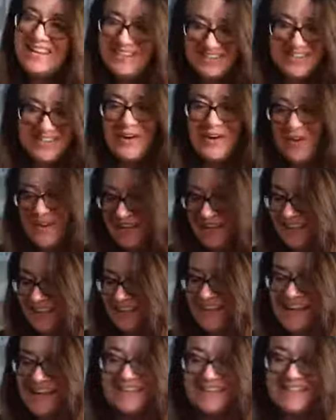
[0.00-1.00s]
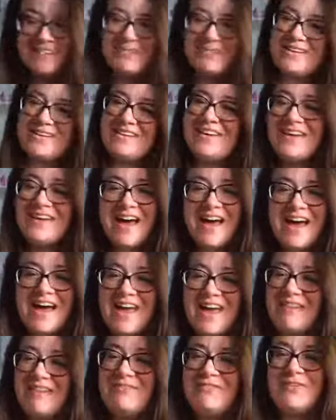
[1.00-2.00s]
So that's what
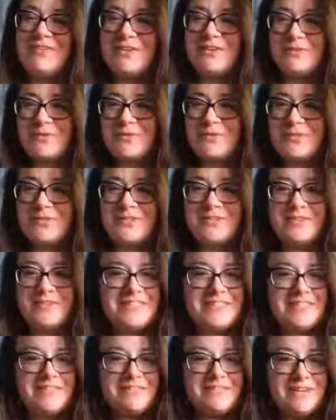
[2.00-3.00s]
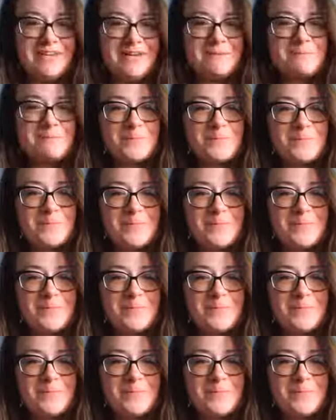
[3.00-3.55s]
I have to look forward to this evening.